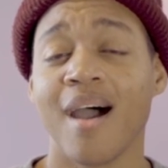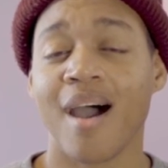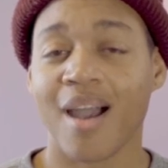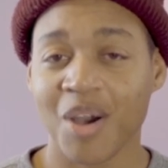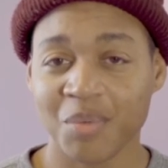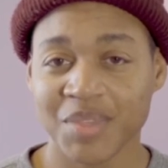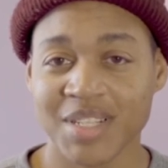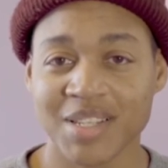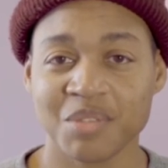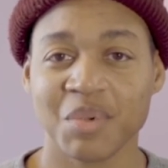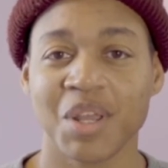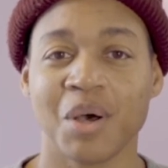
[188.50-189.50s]
I hope this
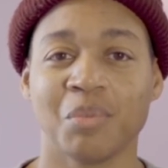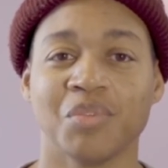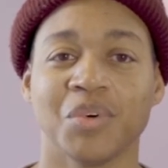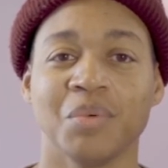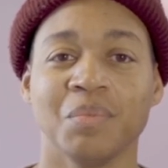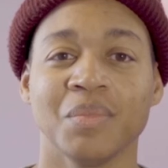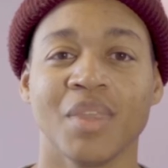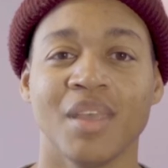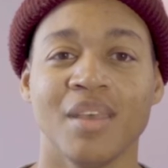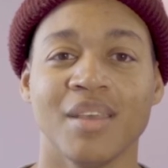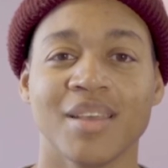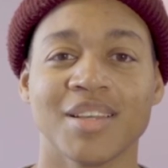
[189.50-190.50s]
has been helpful.
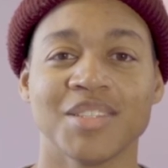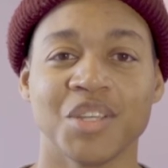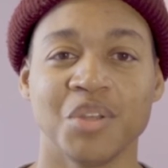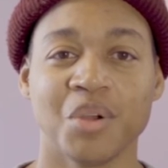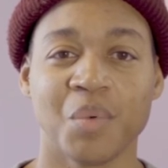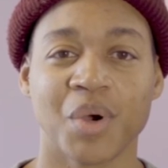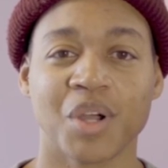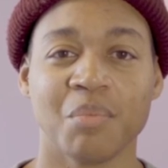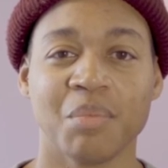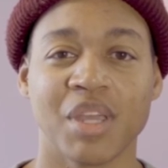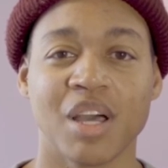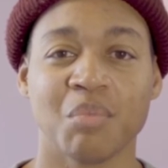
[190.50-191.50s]
Continue to work
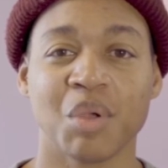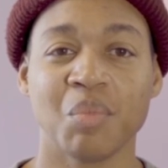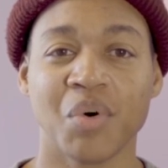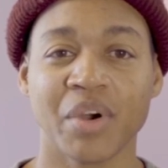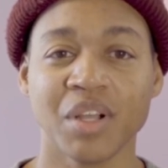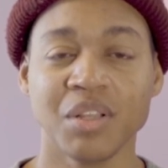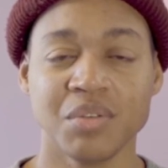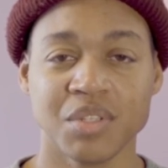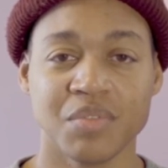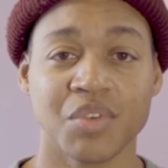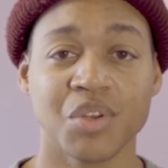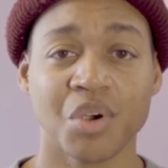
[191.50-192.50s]
on becoming more
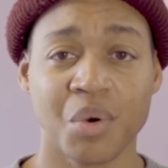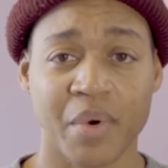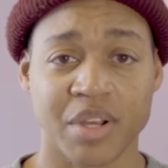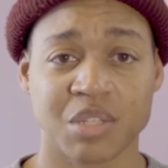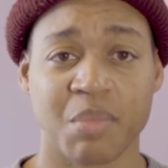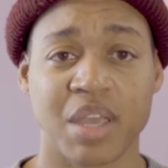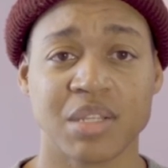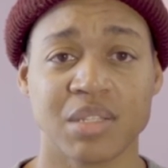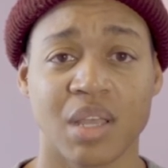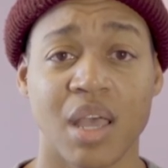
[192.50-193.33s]
inclusive in your workspace,